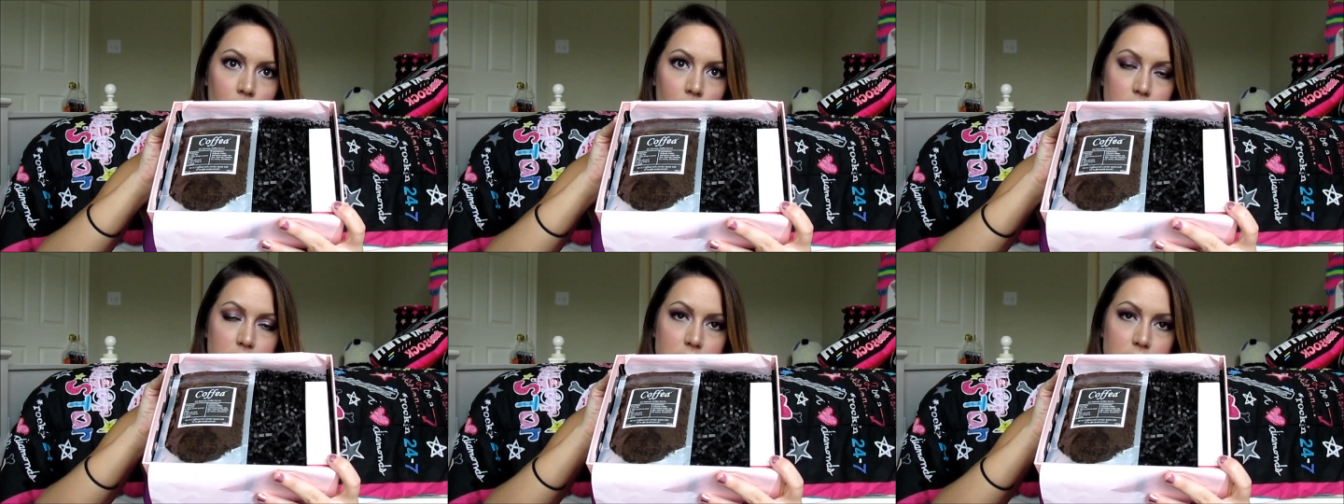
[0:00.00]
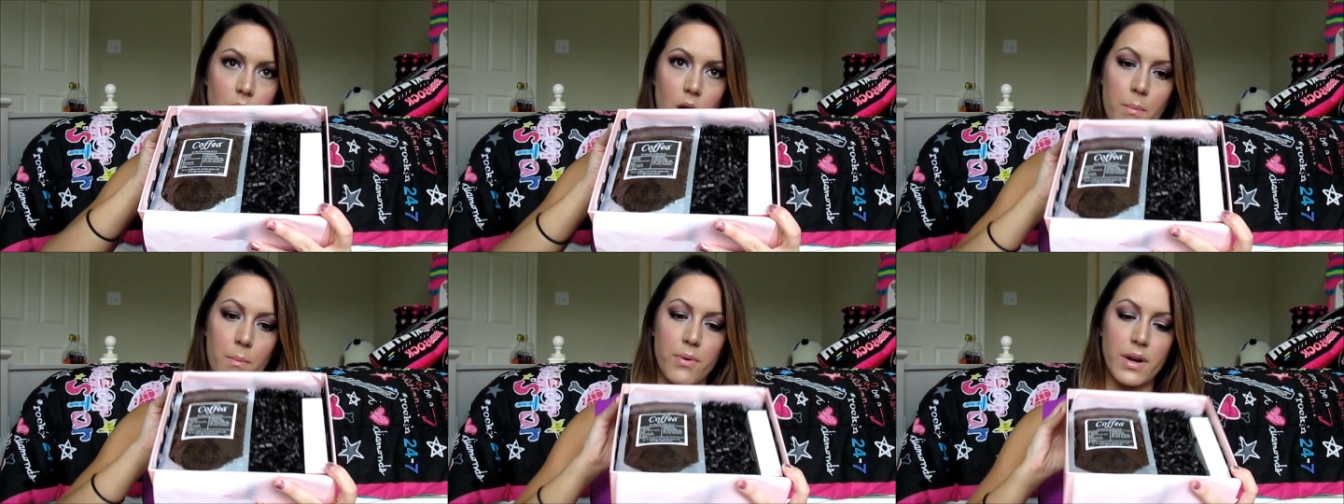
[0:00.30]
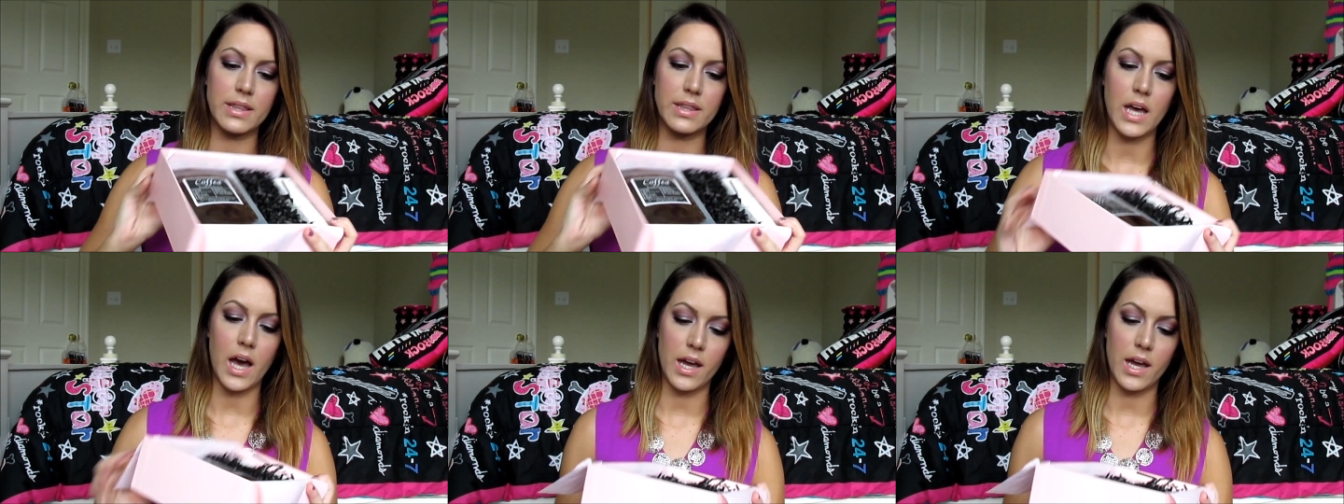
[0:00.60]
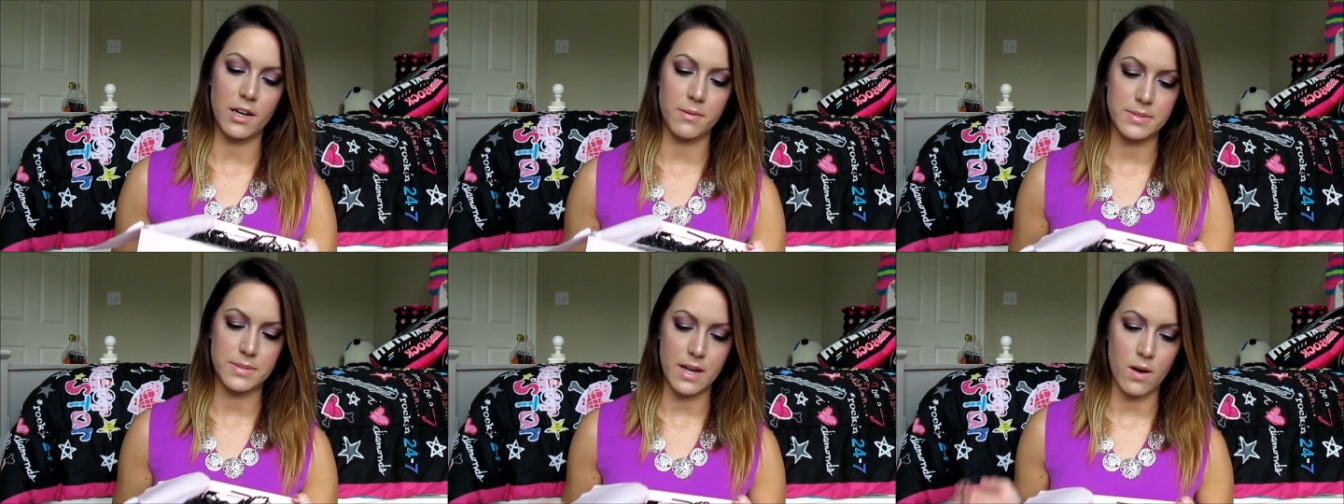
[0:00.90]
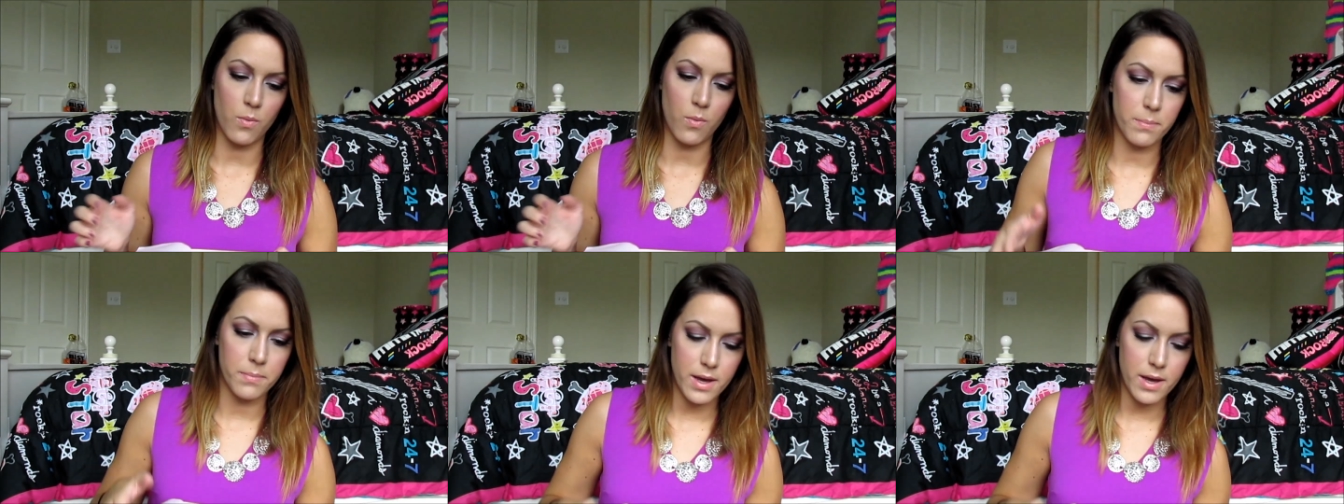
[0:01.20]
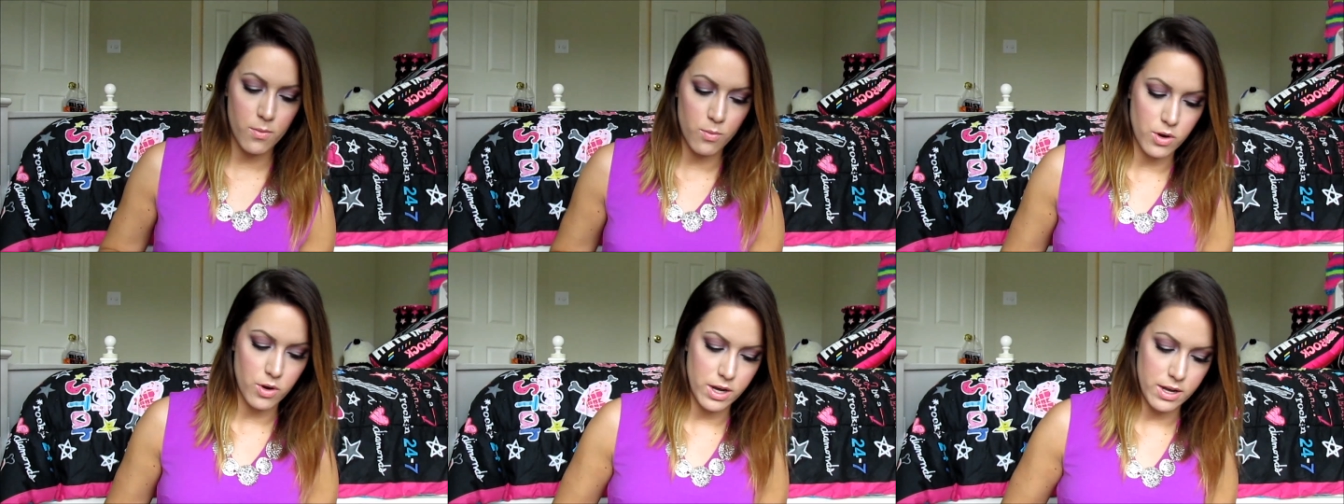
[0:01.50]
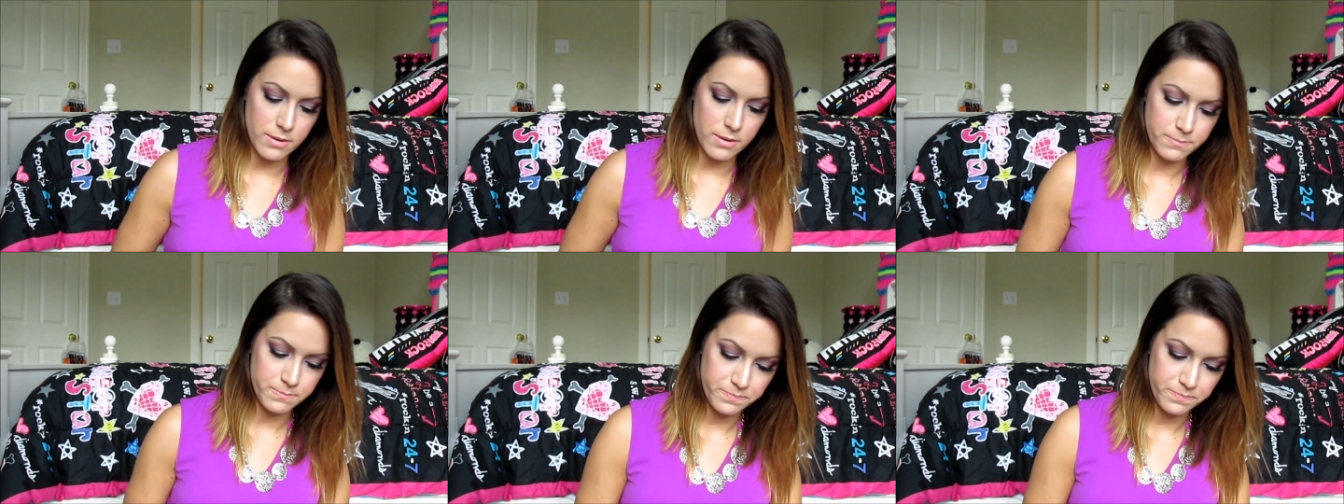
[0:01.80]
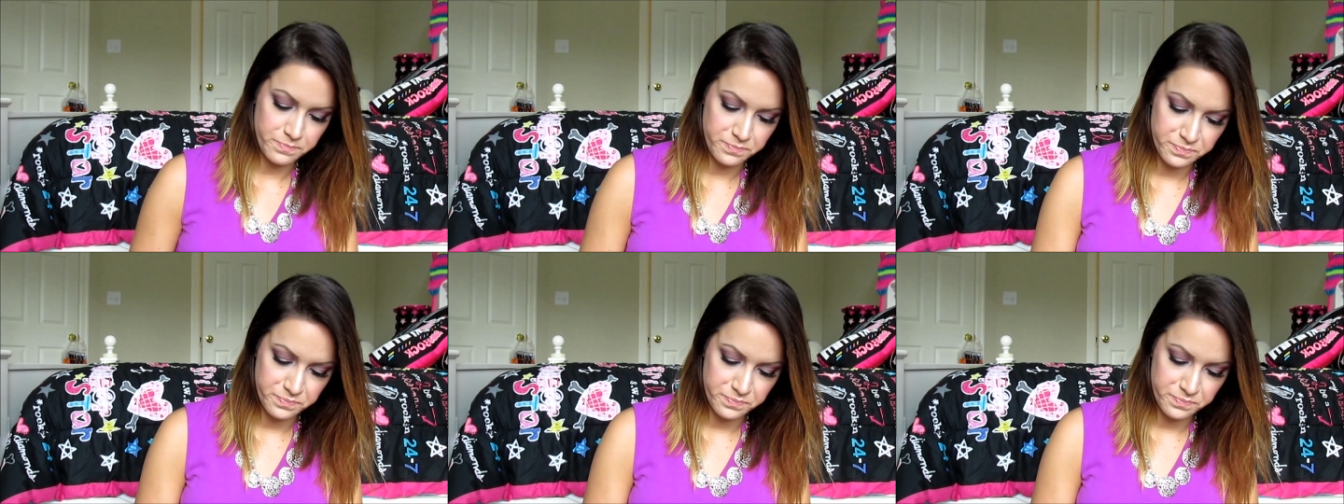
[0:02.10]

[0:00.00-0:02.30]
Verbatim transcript: So I'll bring the items out one by one.